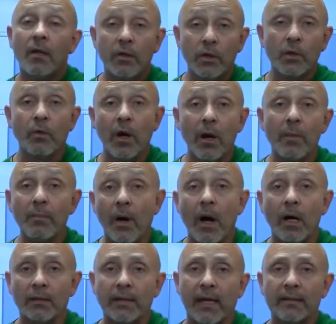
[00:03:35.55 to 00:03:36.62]
You don't want to
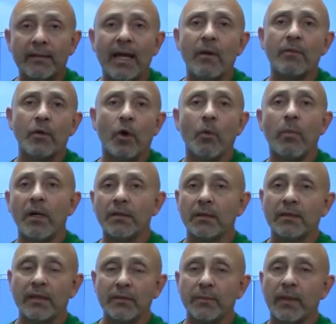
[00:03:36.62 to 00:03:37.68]
bog that down with a whole bunch of
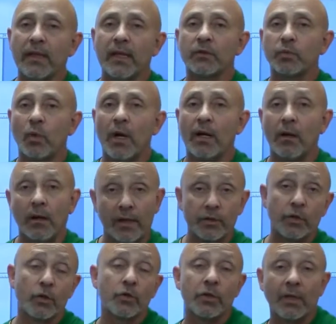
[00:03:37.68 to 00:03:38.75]
things, but guess what? Unless
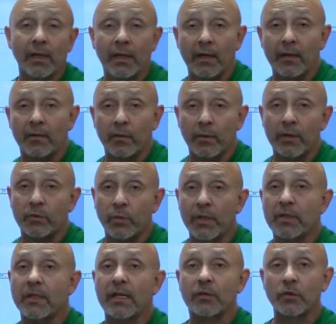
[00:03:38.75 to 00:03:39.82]
you're using a layer 3
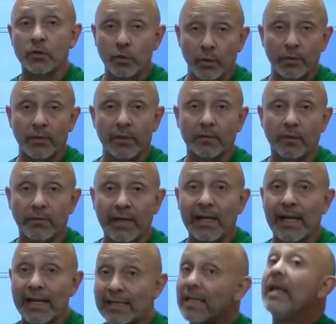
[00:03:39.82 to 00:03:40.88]
switch, guess who's doing the inter
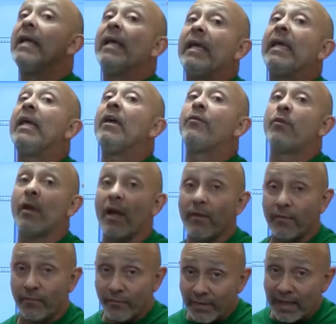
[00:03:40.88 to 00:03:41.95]
VLANs if you
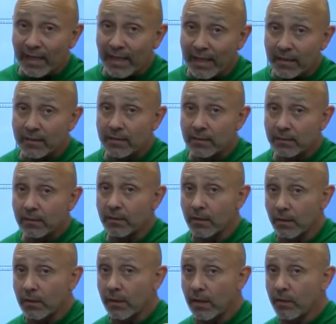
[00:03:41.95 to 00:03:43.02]
have VLANs
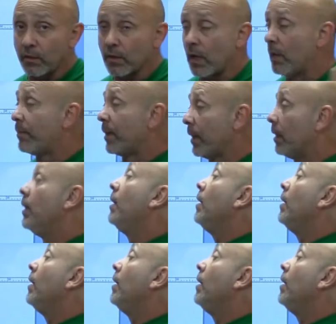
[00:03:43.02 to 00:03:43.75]
in your company?